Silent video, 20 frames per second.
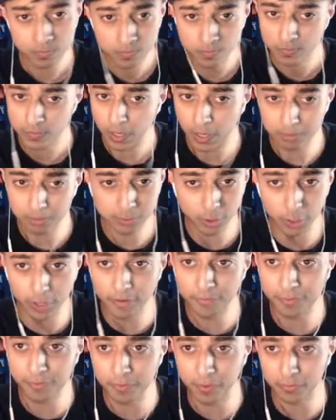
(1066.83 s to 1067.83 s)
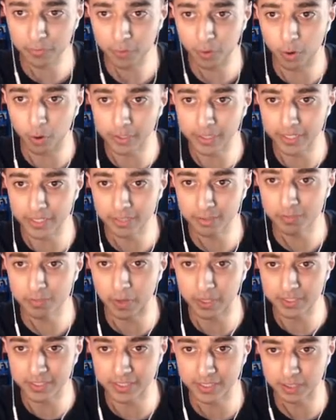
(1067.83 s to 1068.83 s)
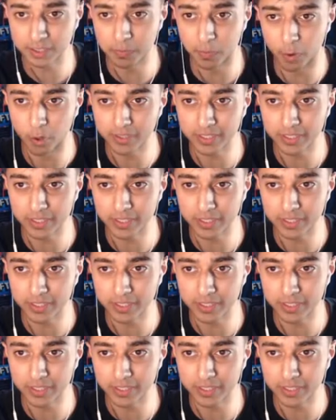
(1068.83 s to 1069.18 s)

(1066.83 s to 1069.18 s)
I'm sorry if I'm not talking this much in this mod.